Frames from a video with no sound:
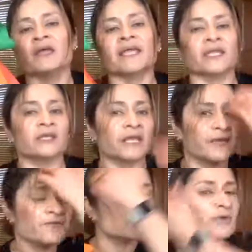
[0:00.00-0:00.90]
Okay.
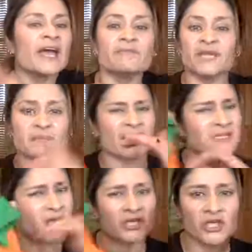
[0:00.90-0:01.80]
If you don't have mini bands,
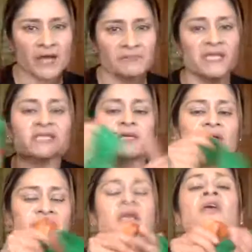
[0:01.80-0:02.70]
not a big deal,
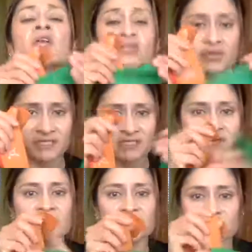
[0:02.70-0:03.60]
guys. You can still
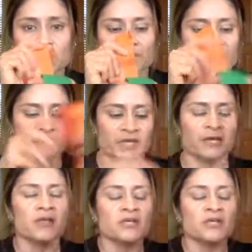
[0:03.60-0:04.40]
do these movements. Okay.